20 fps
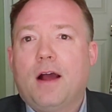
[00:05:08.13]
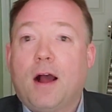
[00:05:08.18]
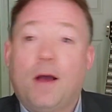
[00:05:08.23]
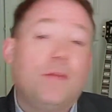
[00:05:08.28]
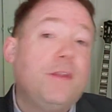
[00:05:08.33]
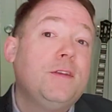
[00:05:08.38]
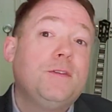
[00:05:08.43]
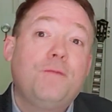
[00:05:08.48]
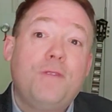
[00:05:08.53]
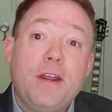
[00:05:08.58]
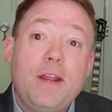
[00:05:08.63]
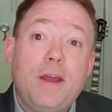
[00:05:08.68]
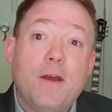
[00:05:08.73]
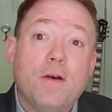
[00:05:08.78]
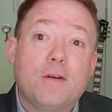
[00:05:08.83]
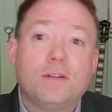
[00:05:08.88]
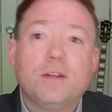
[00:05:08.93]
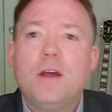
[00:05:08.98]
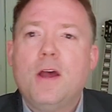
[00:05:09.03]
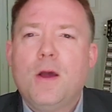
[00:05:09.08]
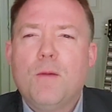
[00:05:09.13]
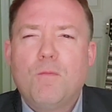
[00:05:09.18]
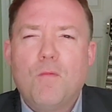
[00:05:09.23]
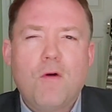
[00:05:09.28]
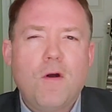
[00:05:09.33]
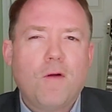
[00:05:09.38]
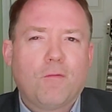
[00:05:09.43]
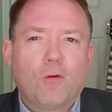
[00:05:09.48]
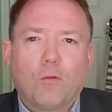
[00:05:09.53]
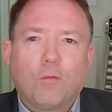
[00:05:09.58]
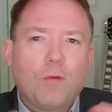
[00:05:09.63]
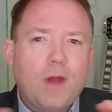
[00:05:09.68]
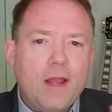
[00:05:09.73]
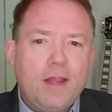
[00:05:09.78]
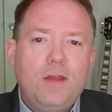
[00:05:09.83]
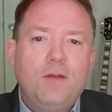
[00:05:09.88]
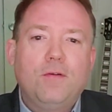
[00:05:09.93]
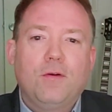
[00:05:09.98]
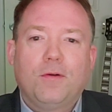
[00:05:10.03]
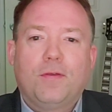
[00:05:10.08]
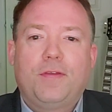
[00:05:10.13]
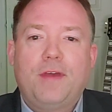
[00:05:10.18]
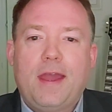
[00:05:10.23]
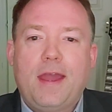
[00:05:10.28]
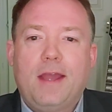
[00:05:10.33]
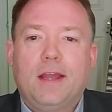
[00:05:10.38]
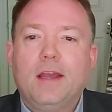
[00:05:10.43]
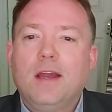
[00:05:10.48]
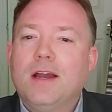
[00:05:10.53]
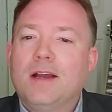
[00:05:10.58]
these videos more of a regular thing